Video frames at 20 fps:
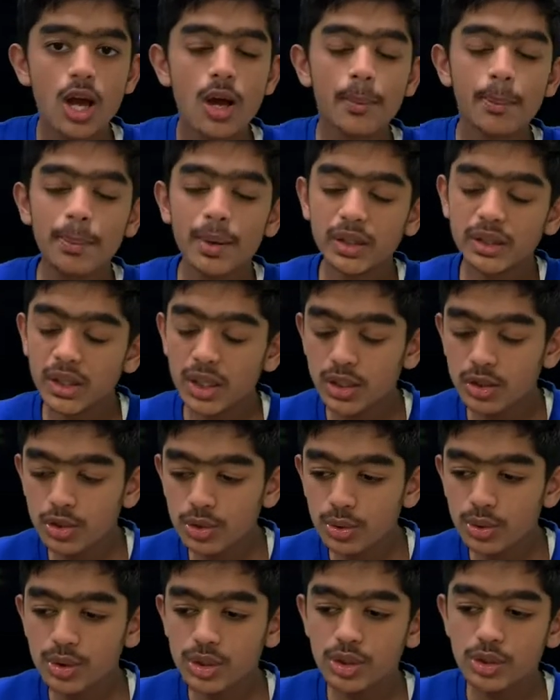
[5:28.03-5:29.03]
But they
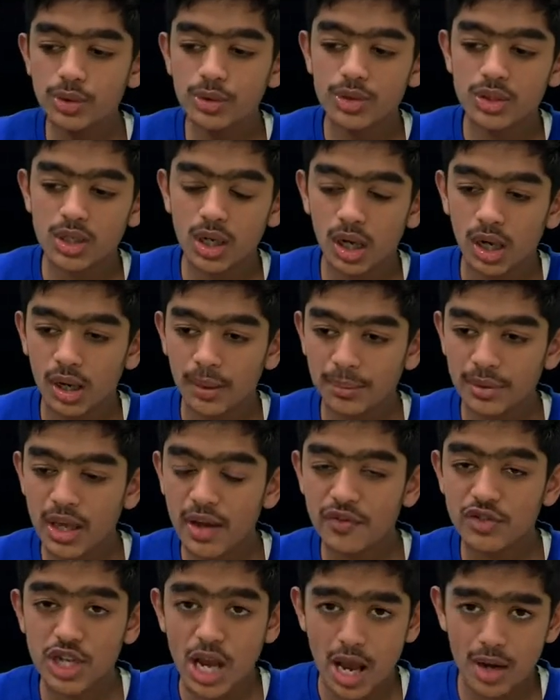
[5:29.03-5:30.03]
do use, they
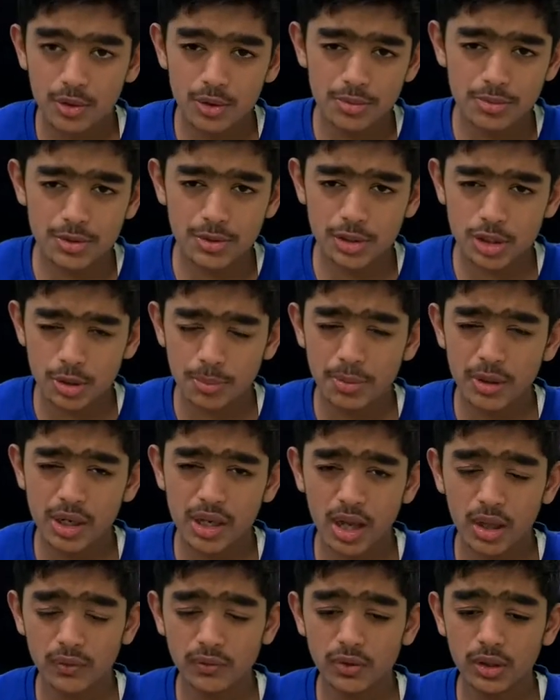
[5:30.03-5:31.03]
have chat rooms, which are pretty
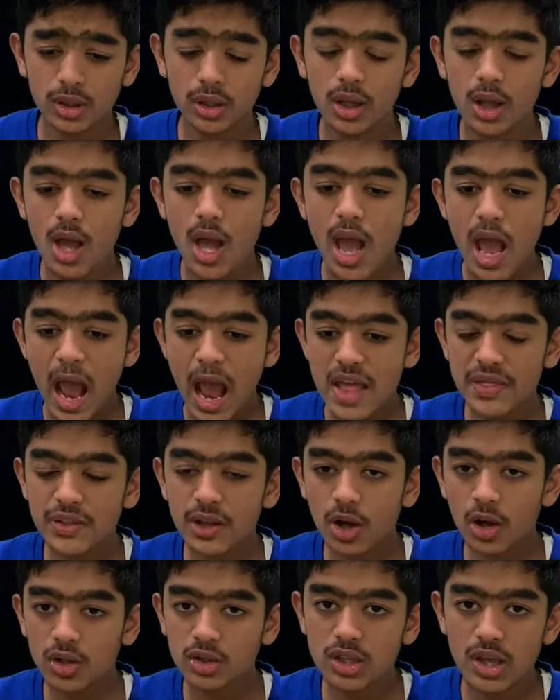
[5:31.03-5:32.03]
helpful, and they
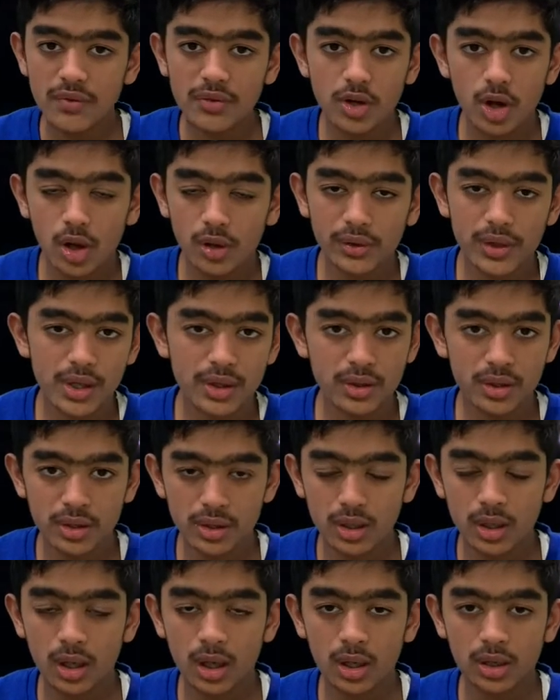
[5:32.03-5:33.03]
also have an online
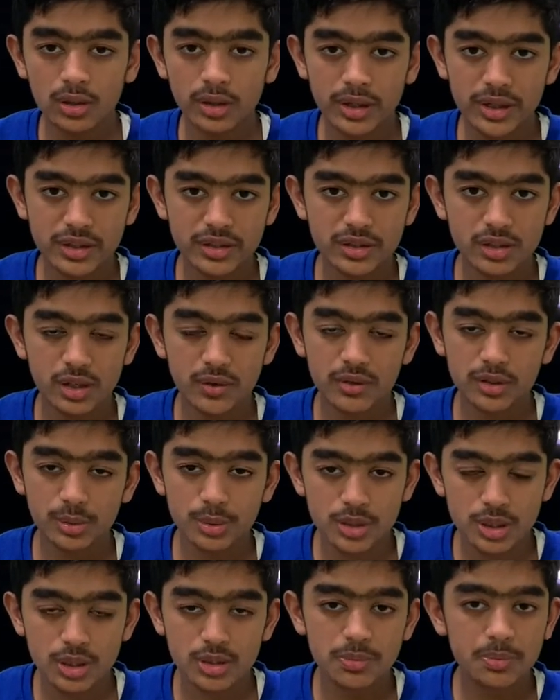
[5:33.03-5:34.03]
learning service,
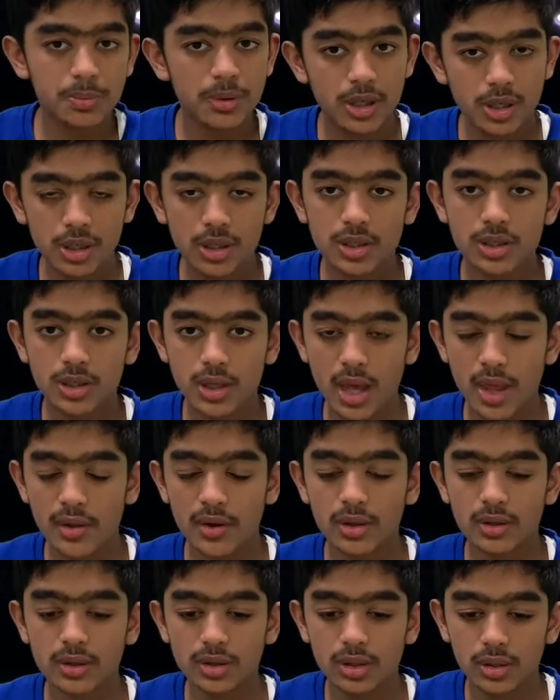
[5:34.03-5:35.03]
which is pretty good
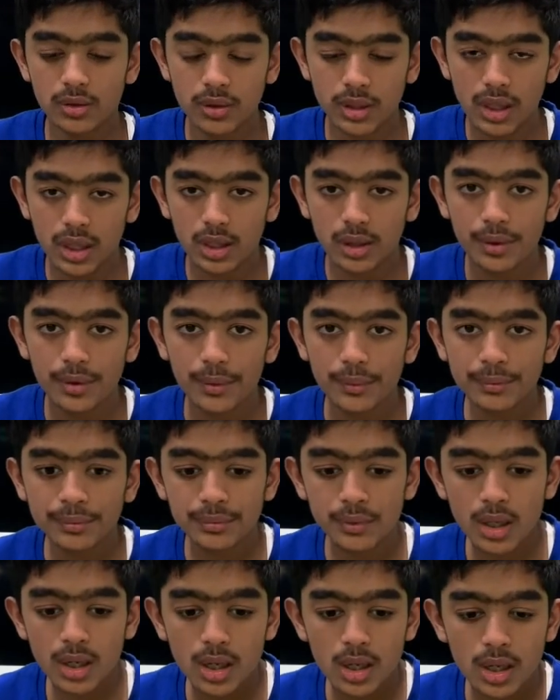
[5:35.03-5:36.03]
together. So
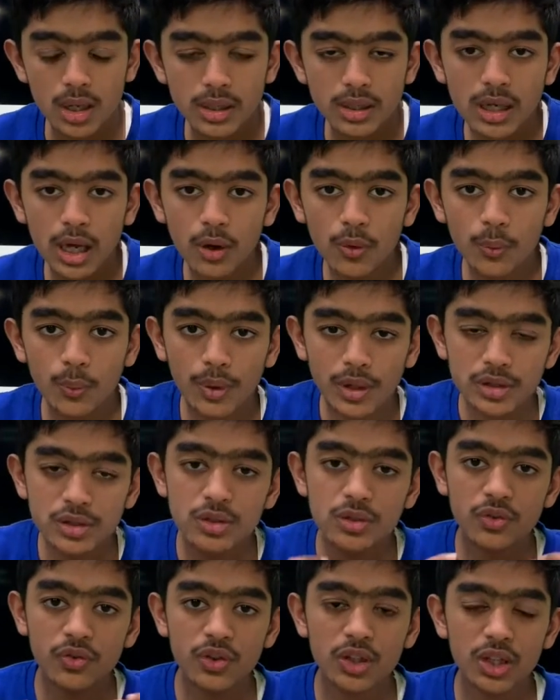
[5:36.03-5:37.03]
now, once
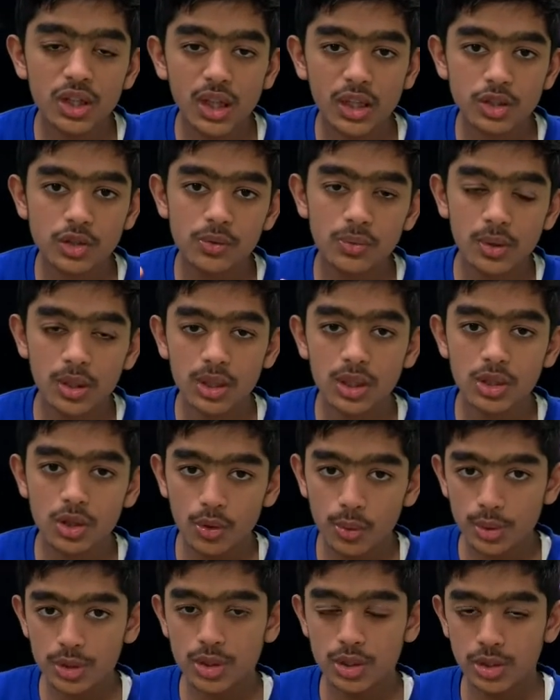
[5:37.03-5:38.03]
you feel like you really know
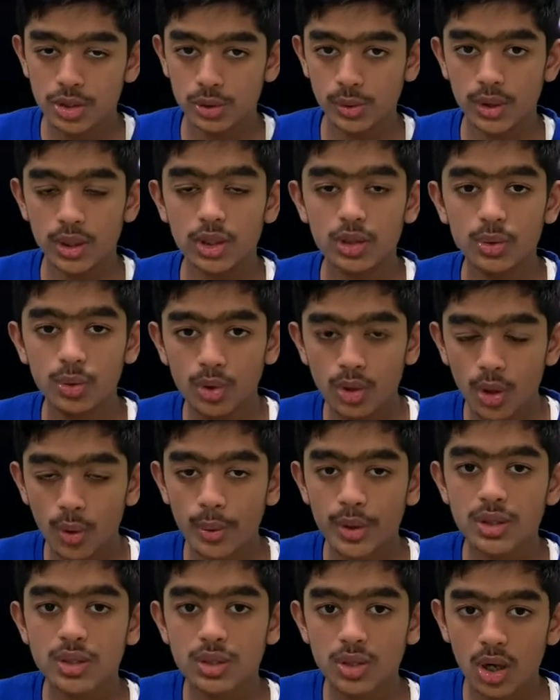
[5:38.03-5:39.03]
what you're doing, you know
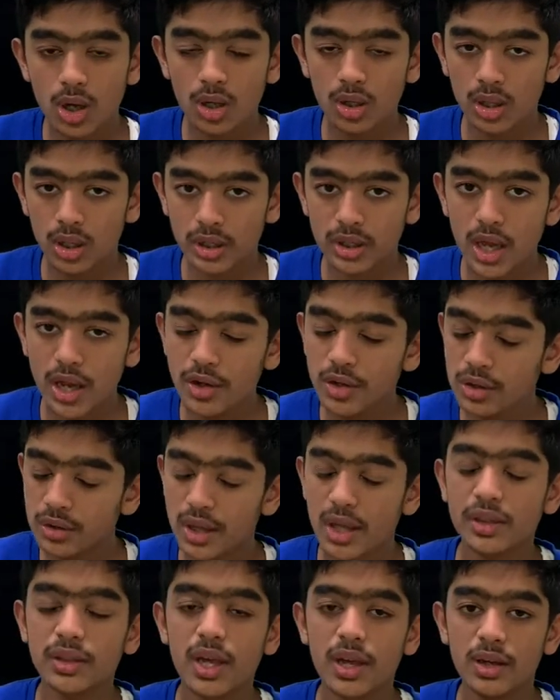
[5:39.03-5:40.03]
it's not luck, and you'll
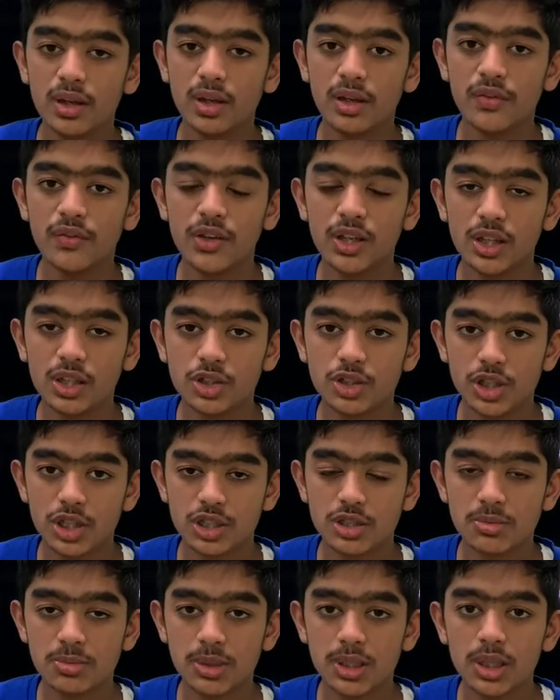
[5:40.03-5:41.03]
get that luck here,
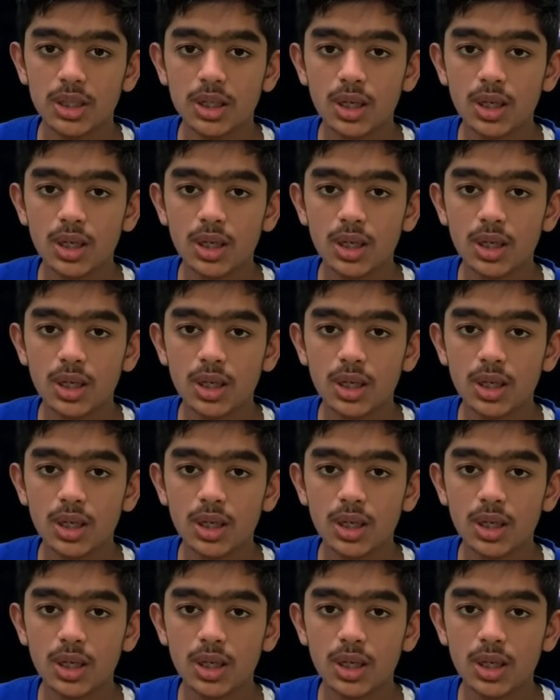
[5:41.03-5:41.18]
trust me,